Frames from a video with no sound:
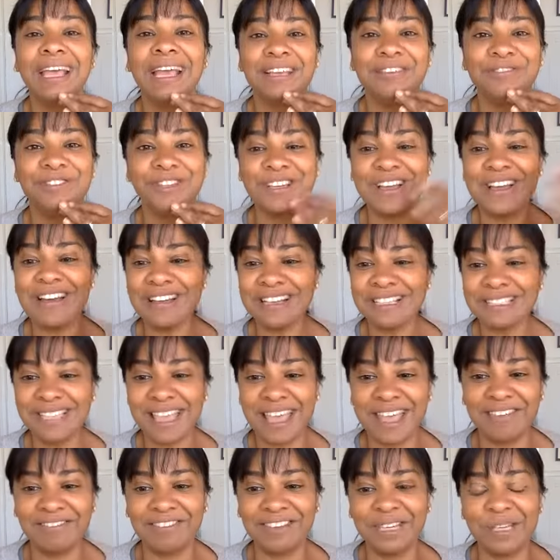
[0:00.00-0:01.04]
If you guys
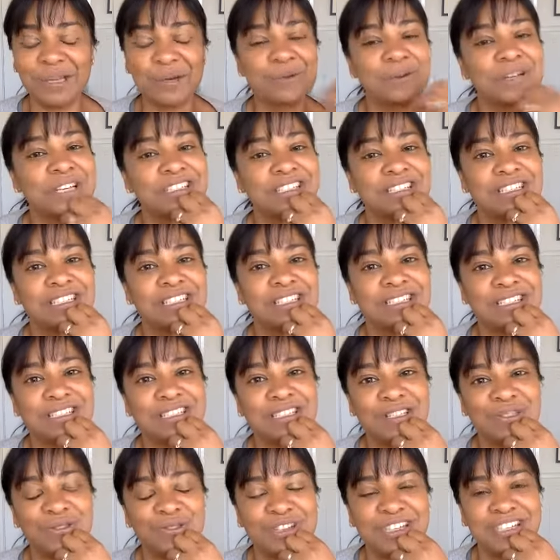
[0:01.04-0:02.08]
have any
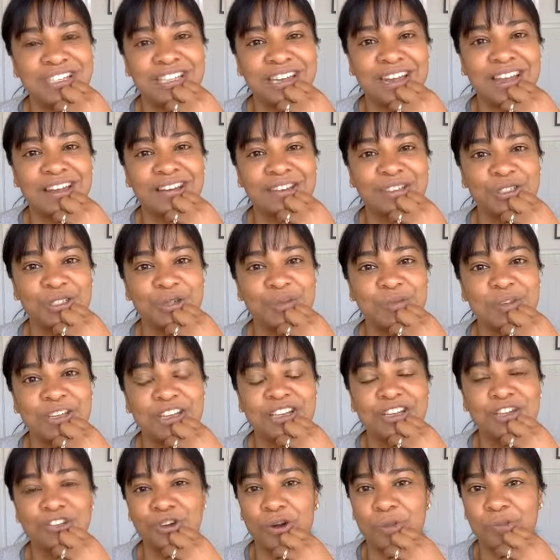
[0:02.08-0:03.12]
questions, reach out to
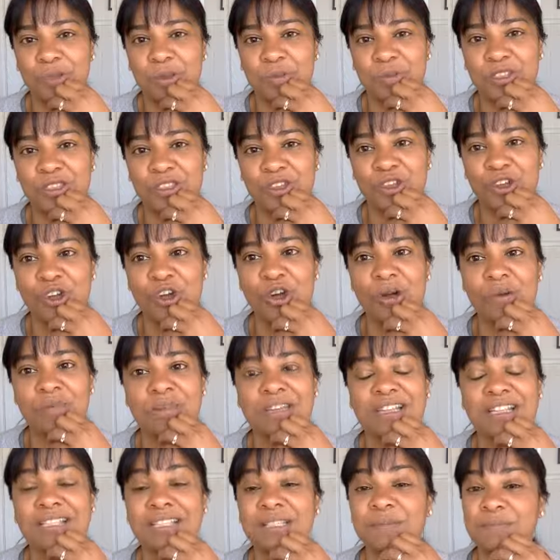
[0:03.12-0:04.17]
me, drop them in the
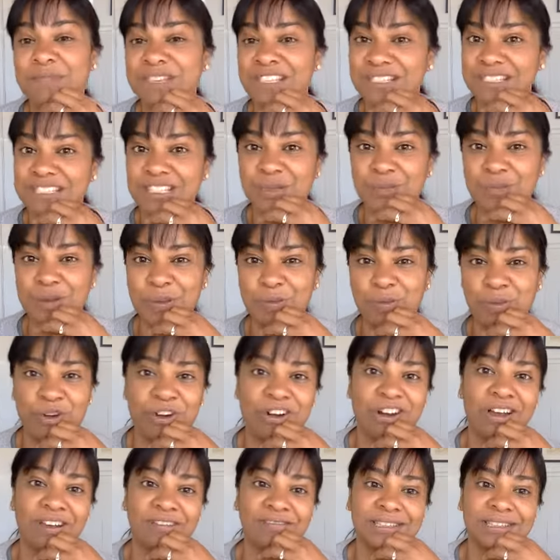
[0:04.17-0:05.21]
comments, message me
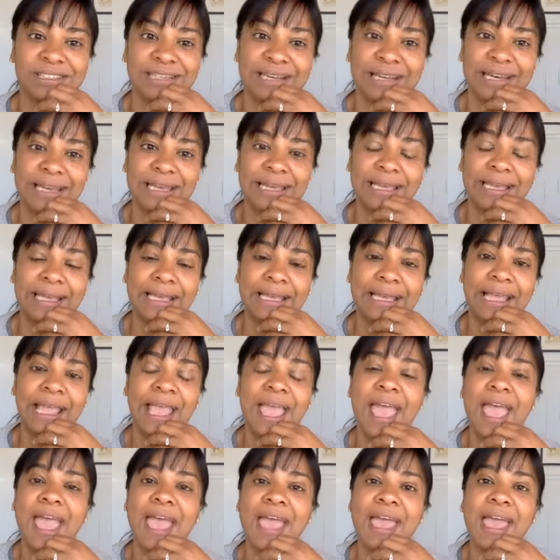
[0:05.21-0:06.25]
privately,
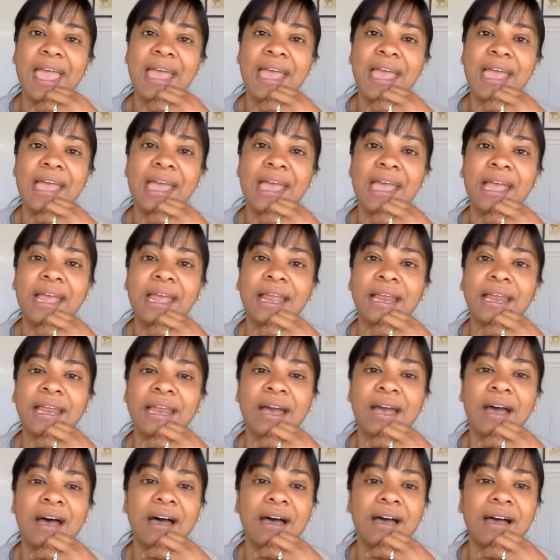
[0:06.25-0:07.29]
and
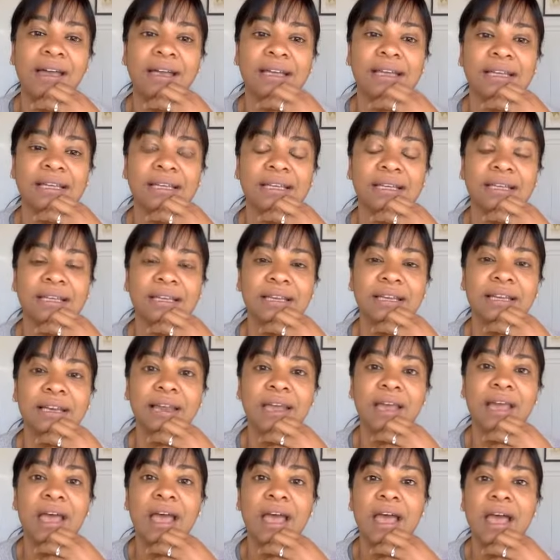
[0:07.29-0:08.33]
I can